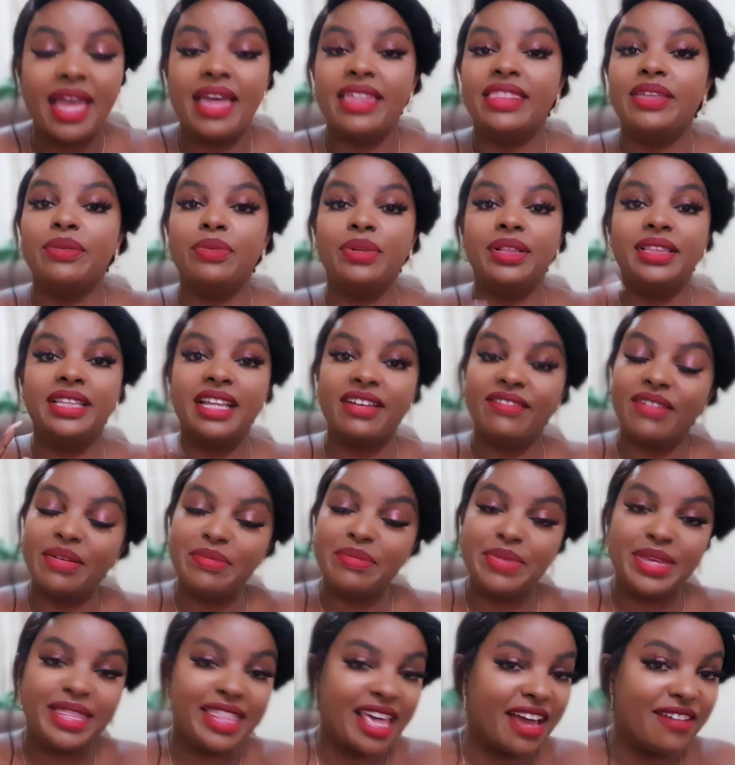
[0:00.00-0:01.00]
They will never
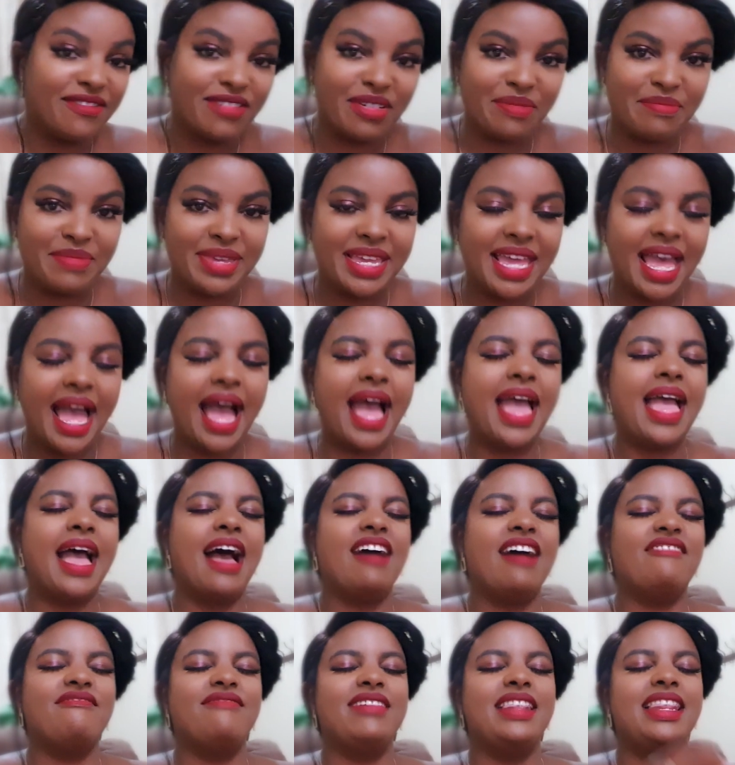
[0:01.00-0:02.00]
be there for me. I
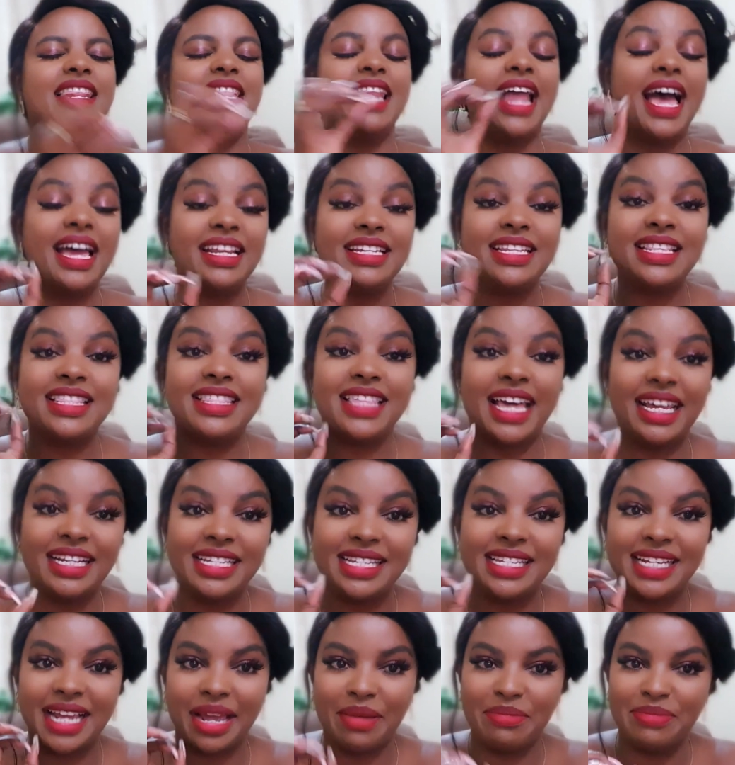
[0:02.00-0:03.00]
have learned
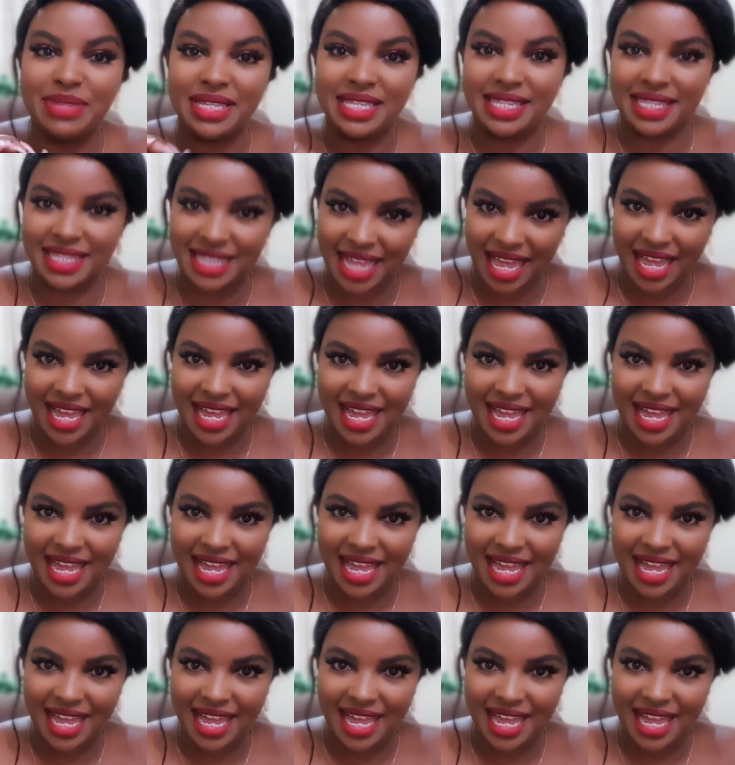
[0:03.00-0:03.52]
that kabisa.